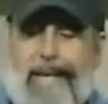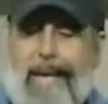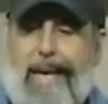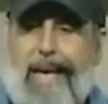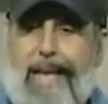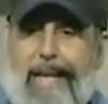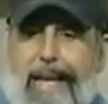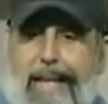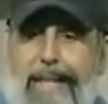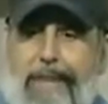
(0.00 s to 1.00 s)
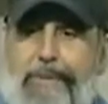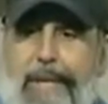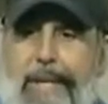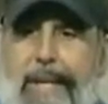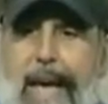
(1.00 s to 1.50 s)
and they
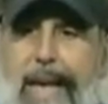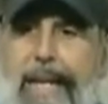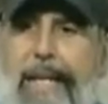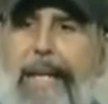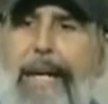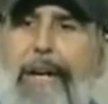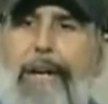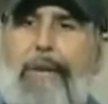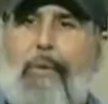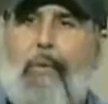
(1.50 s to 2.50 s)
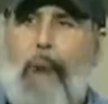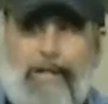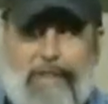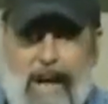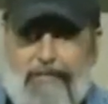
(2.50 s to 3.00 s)
really kind of
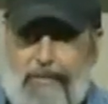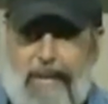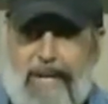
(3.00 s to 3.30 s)
watched out for me.